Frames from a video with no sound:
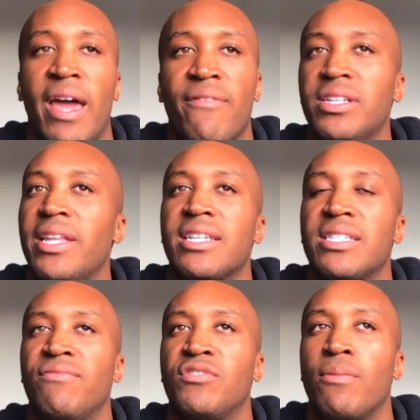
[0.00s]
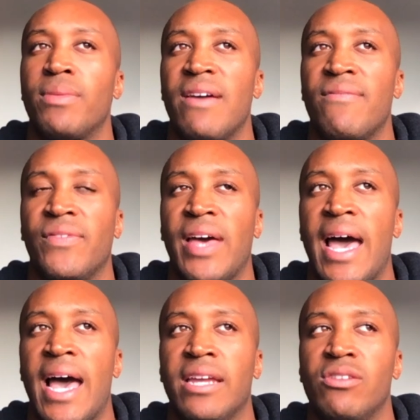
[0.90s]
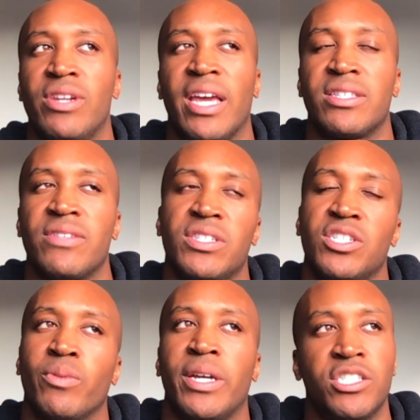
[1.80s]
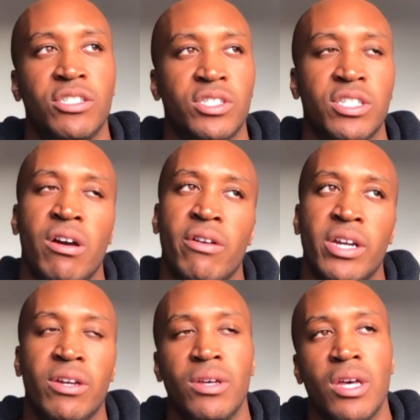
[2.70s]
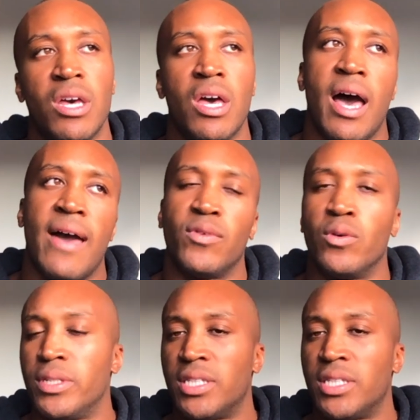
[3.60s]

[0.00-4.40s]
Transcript: every negative job that I've ever had, or negative situation or scenario, I've always